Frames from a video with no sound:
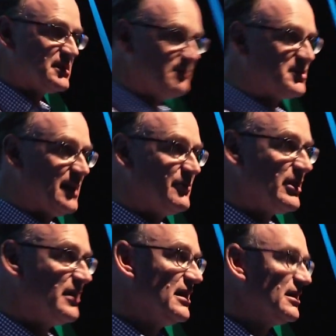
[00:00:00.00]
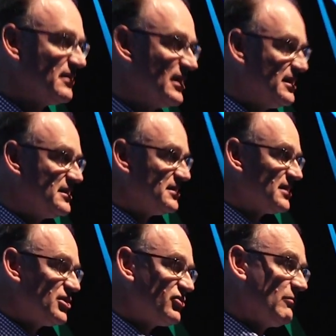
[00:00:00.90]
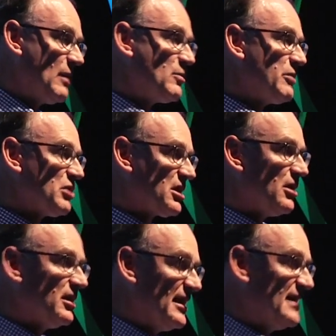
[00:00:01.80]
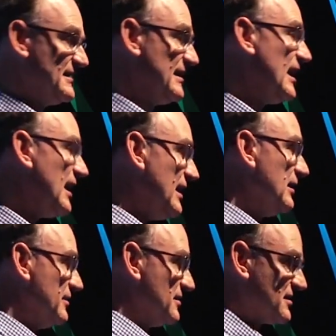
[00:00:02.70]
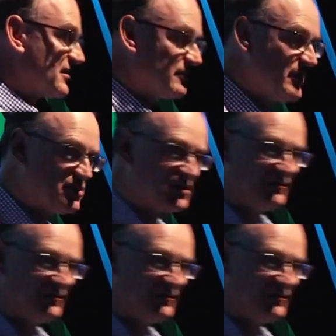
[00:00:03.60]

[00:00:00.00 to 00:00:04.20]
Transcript: sometime around the end of the 19th century when we were colonizing islands, because most